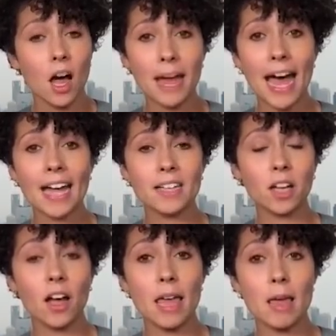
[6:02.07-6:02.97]
and
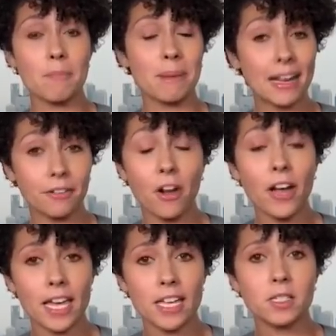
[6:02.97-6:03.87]
had it uh,
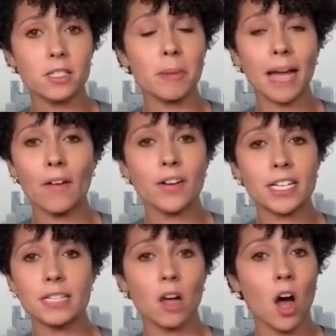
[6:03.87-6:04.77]
backfired. Some
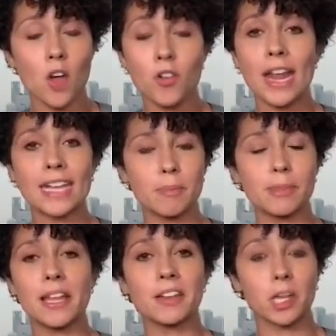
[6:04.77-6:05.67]
carriages
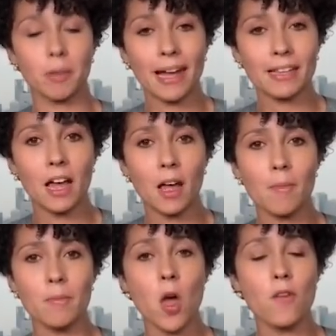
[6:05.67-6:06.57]
180% capacity capa-
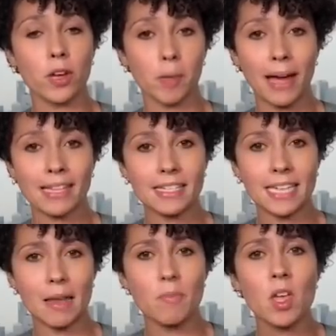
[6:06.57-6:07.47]
um, over
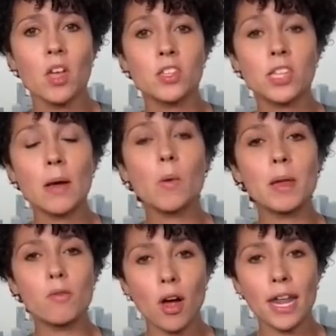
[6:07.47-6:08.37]
capacity. So they will
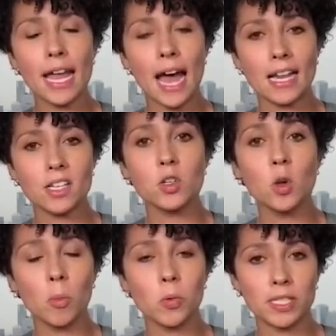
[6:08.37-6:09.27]
be running at
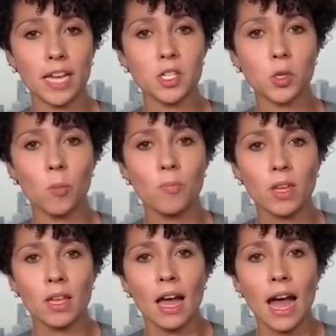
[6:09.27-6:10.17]
normal schedule.
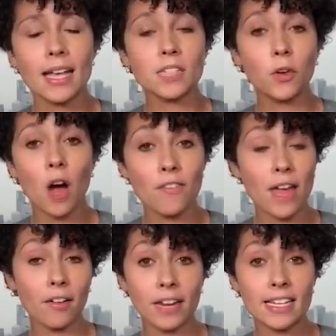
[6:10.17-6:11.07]
As for
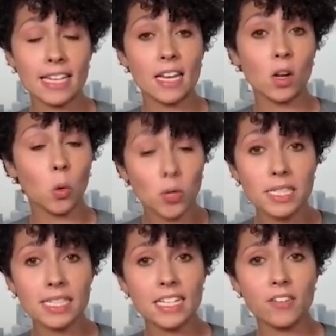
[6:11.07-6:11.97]
other areas in a
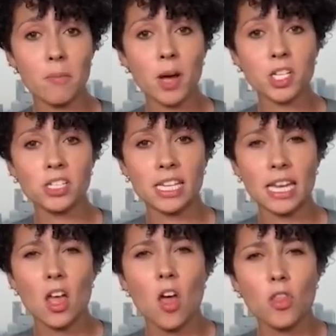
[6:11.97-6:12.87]
quasi state of
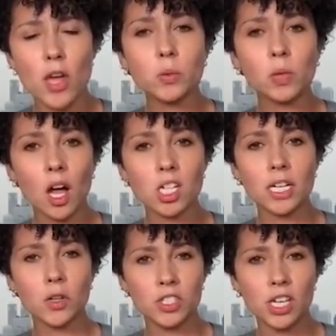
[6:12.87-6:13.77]
emergency, those will
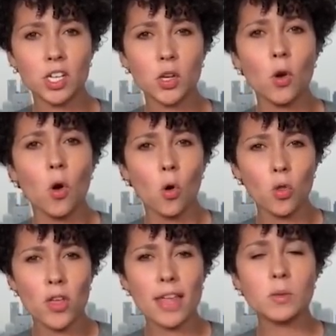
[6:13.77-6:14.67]
largely continue,
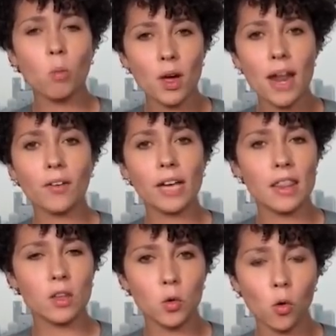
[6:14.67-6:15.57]
although there's one
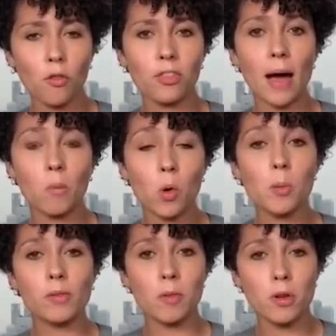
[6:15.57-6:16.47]
area in the north that
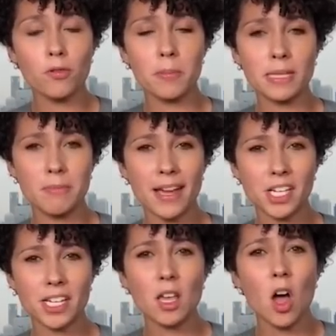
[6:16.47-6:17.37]
will be removed from these
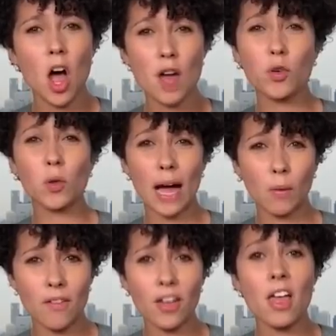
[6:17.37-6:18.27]
measures. Overall,
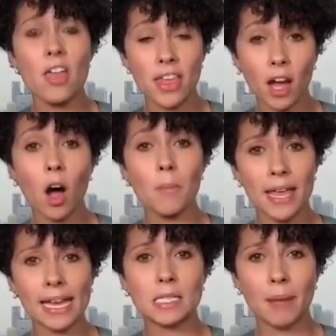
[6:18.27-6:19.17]
however, they are
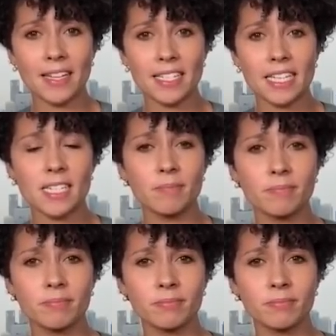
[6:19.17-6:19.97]
being expanded.